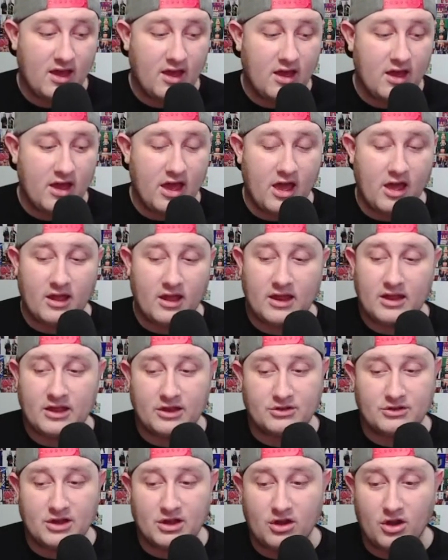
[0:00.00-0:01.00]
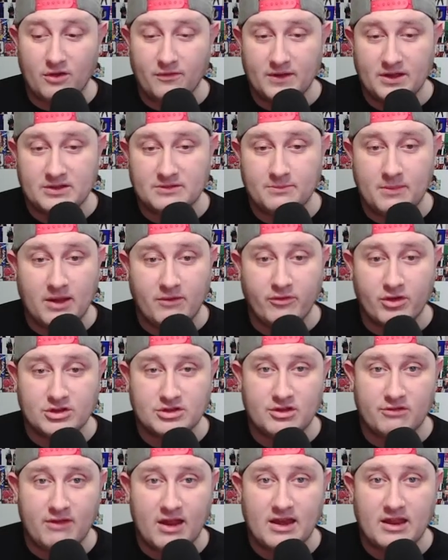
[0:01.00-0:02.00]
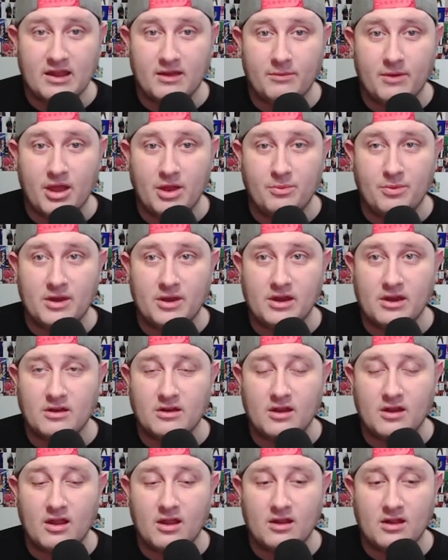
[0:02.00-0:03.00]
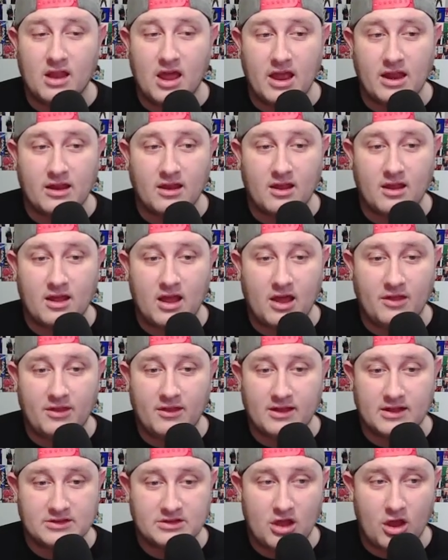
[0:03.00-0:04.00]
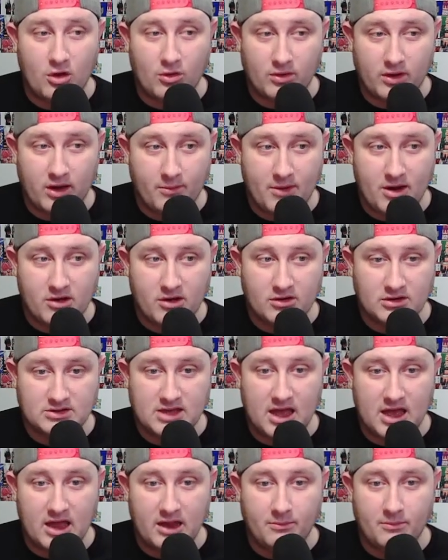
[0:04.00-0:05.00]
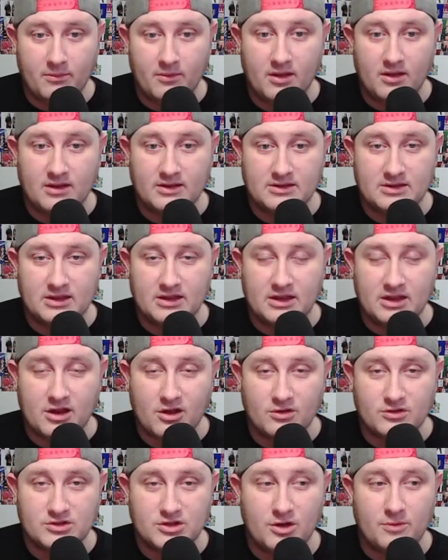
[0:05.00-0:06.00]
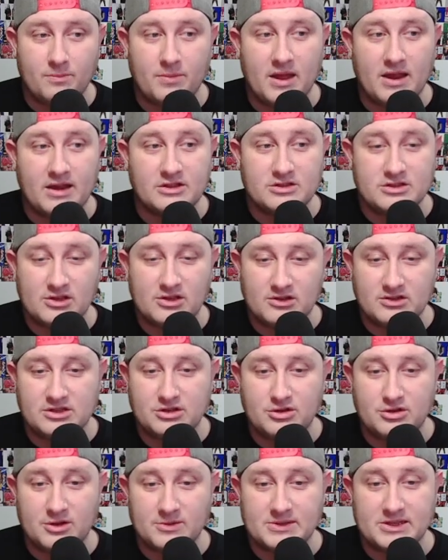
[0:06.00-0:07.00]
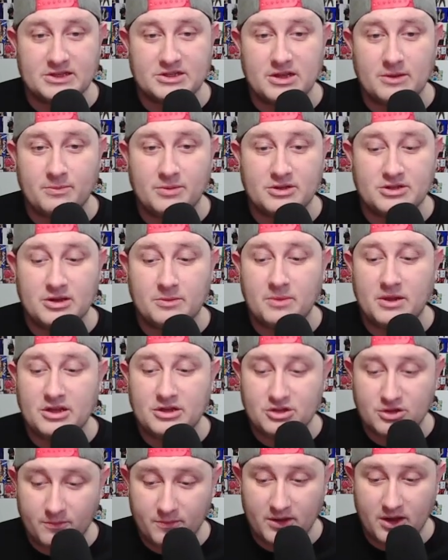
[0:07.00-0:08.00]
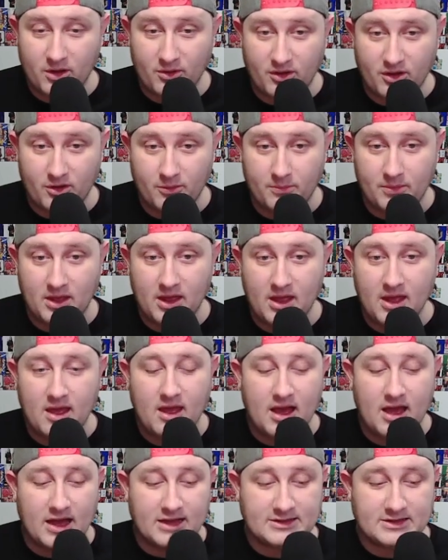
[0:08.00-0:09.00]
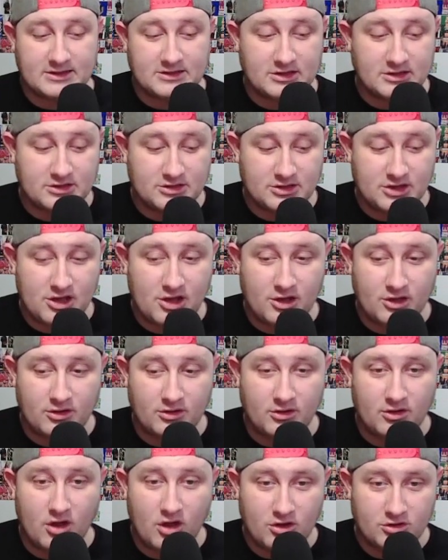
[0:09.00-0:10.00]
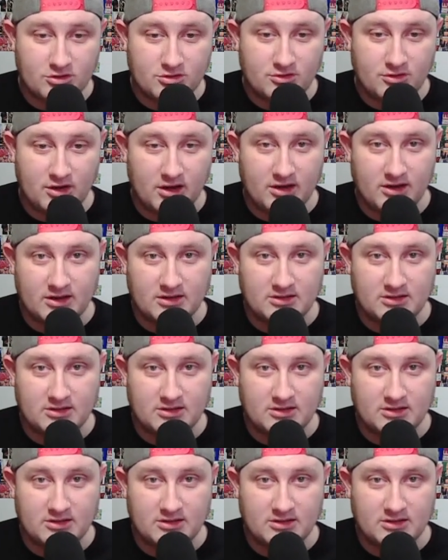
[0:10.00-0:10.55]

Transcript: Ilya Dragunov is main roster ready, in my opinion. Like, I think it's only a matter of time until he goes up, and as soon as he drops that championship, he should be going up, as there's a certain Austrian